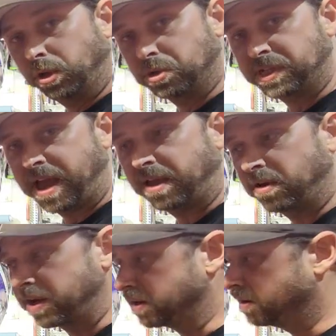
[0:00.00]
low stack
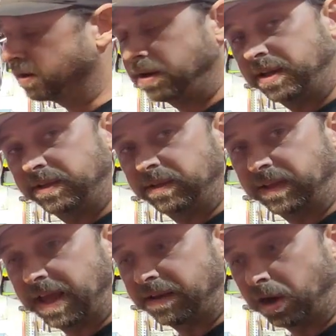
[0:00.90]
height,
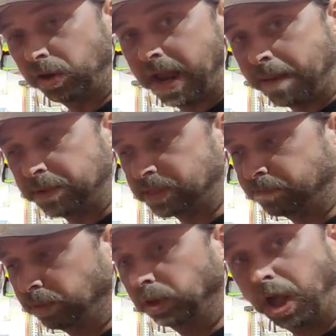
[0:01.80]
and that air gap is
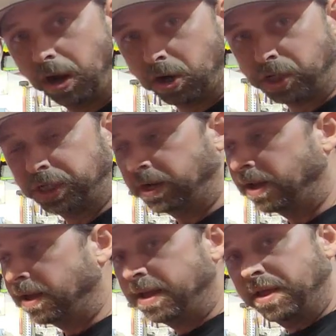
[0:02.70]
large,
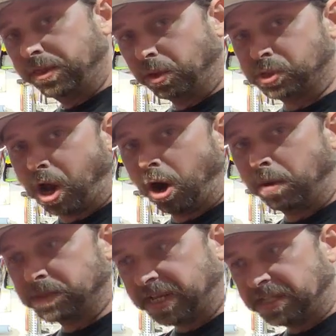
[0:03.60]
those
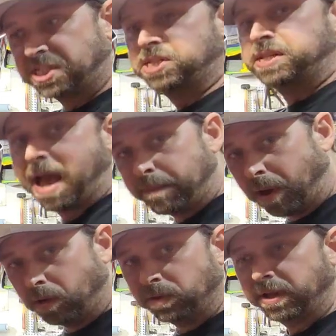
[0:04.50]
arms can snap
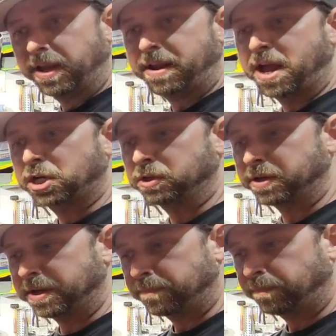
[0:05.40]
out and
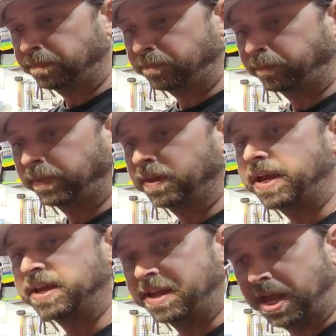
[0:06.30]
actually
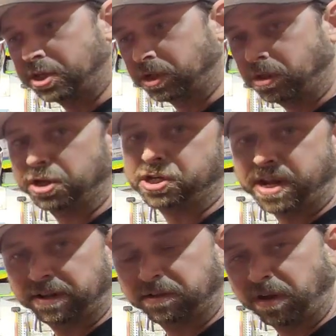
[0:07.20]
engage the clutch and
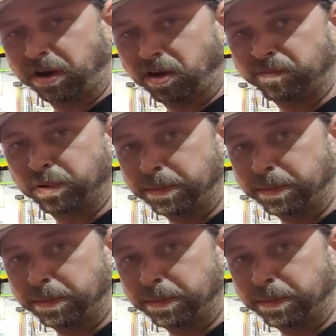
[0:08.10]
knock the tire off